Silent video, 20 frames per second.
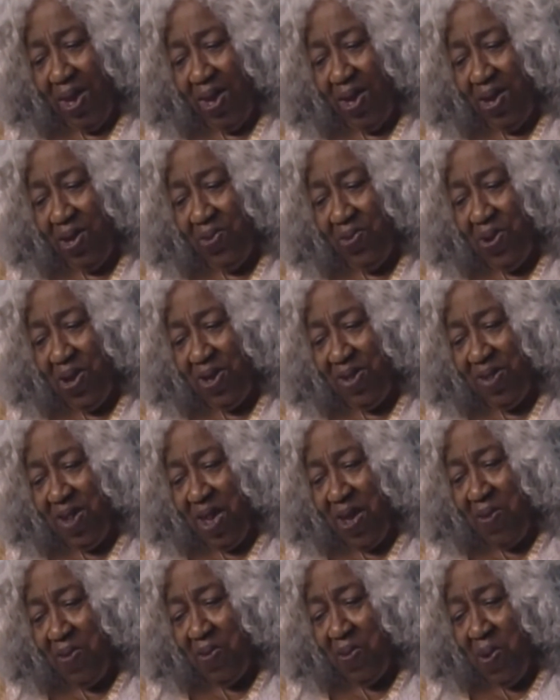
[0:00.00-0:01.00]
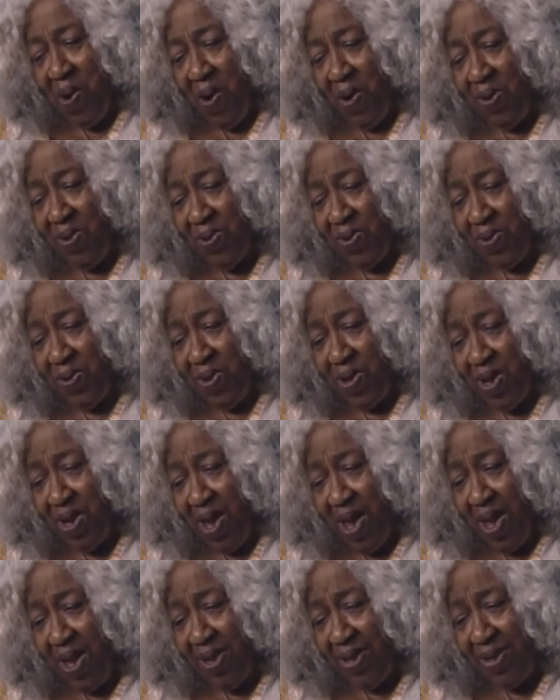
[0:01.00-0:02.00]
anyway, James Marshall
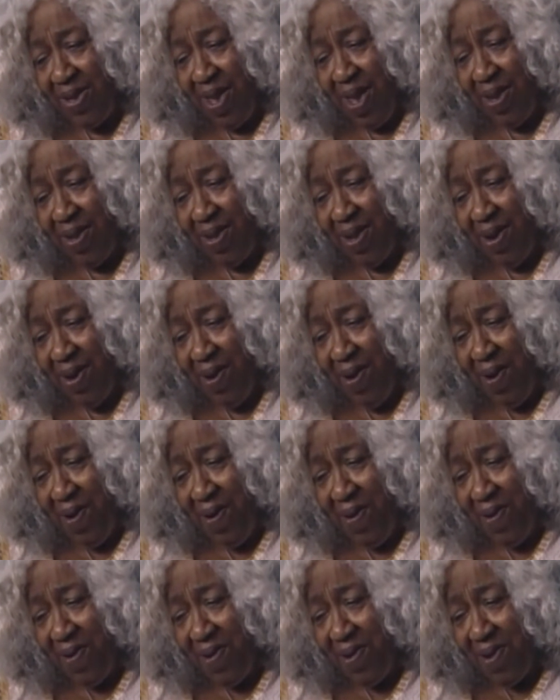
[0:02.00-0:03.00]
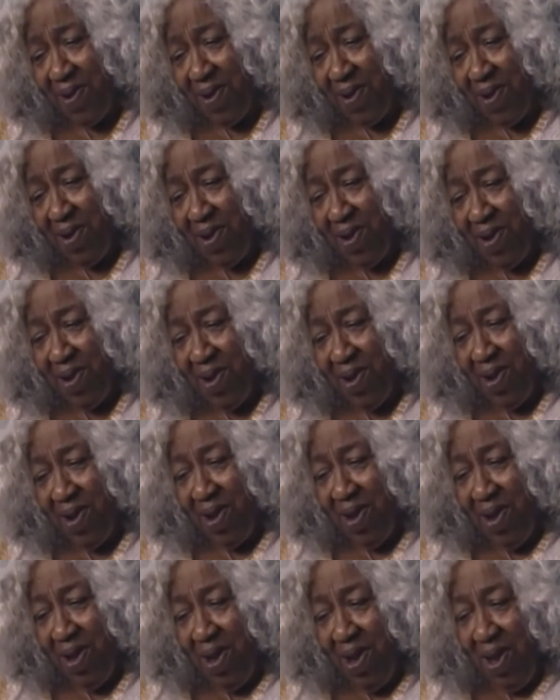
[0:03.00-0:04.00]
and I sat there
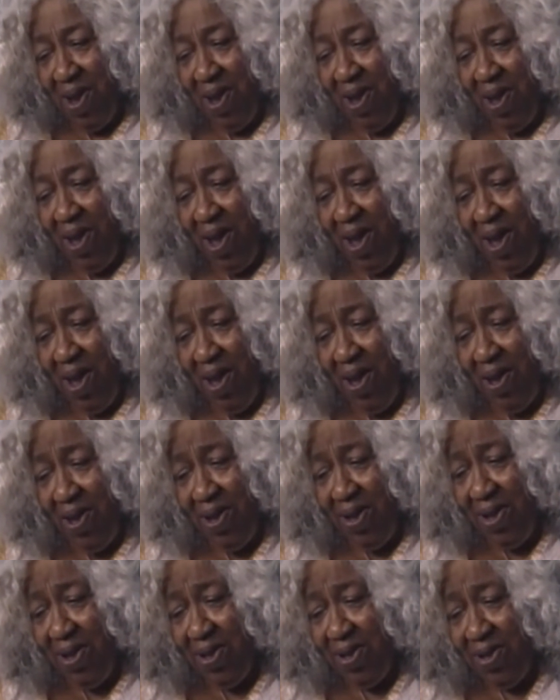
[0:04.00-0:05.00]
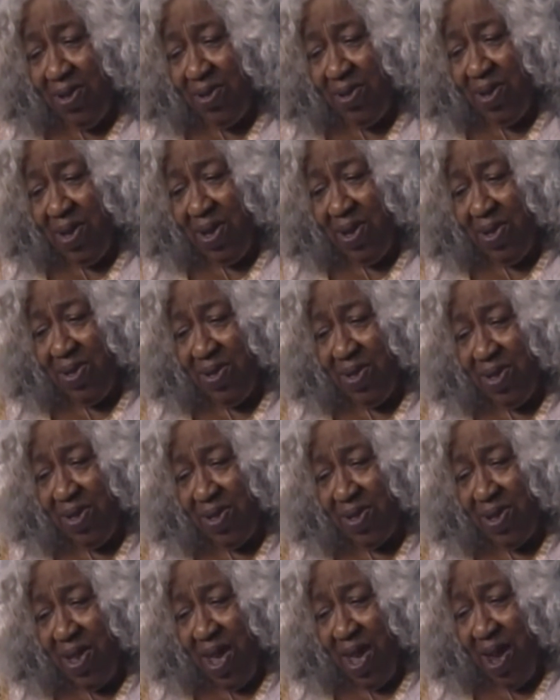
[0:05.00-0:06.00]
uh, and
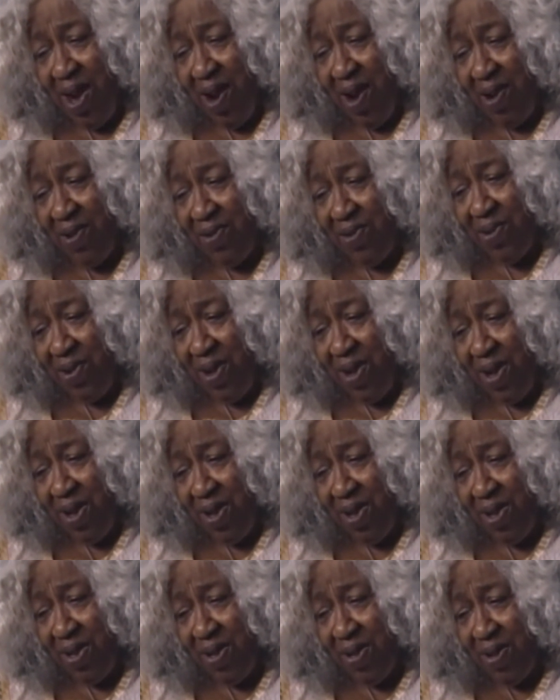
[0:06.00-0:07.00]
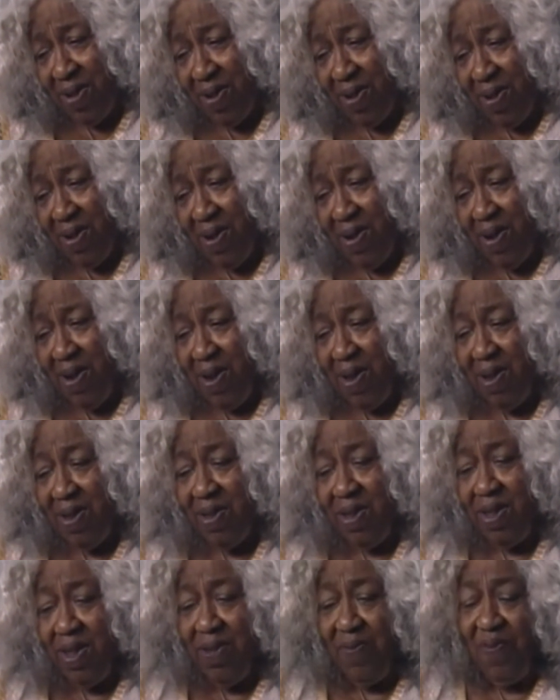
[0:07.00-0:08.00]
just had our drink, and
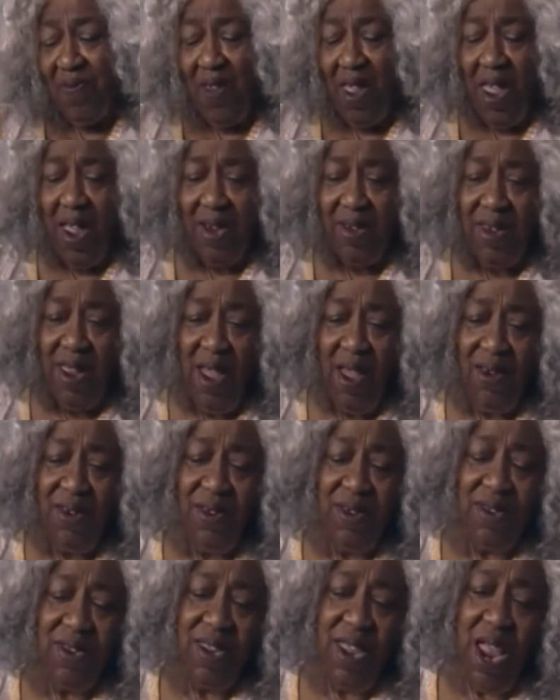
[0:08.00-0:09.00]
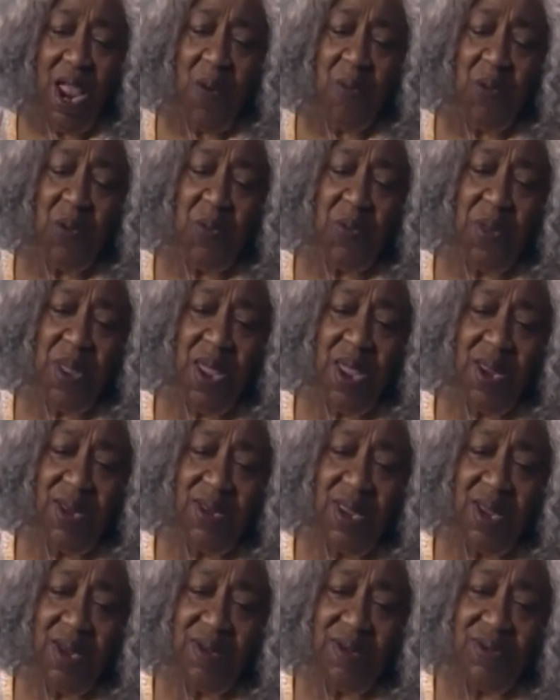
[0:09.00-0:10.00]
he flagged down the
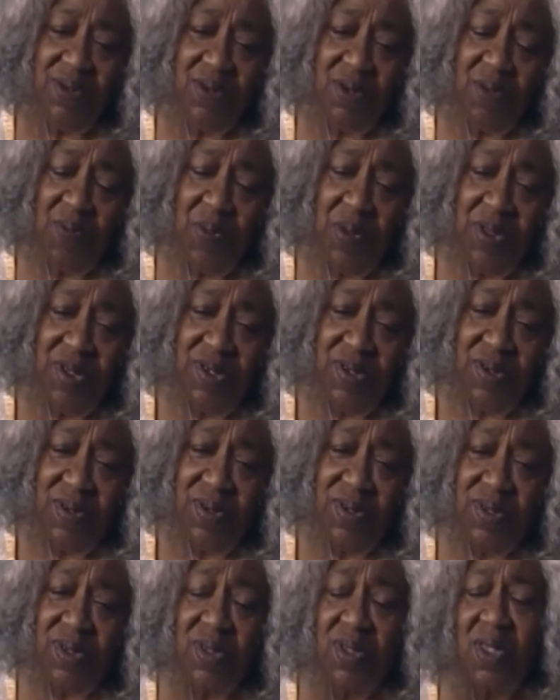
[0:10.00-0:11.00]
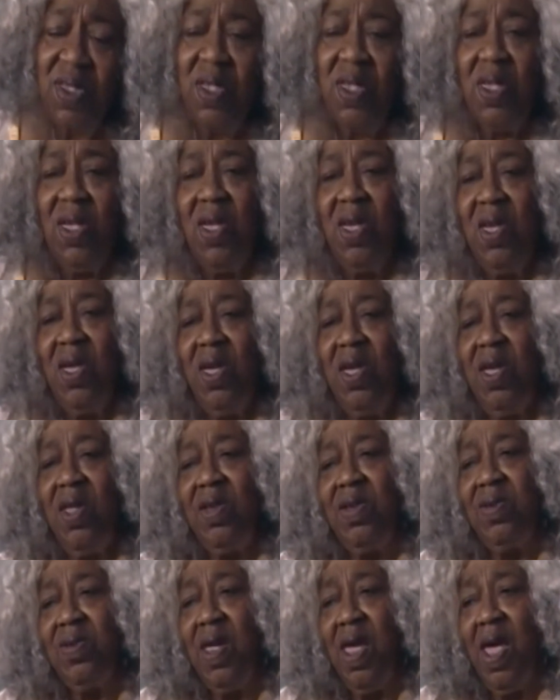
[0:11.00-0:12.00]
cameraman that took pictures
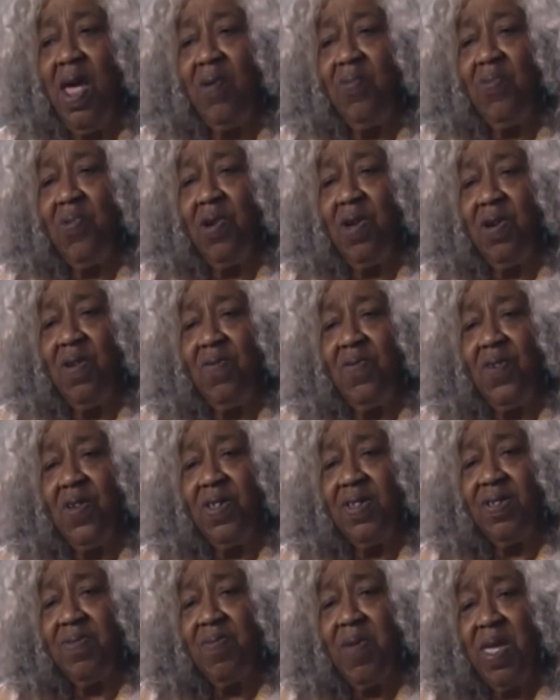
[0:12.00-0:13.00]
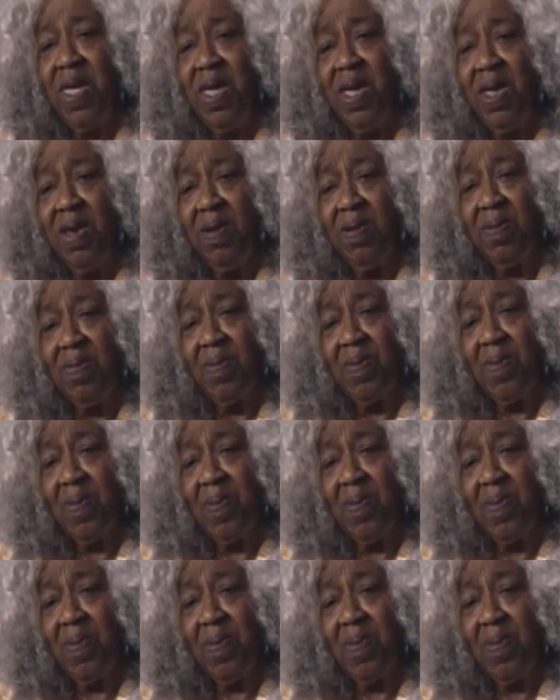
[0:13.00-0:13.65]
and had one of us made.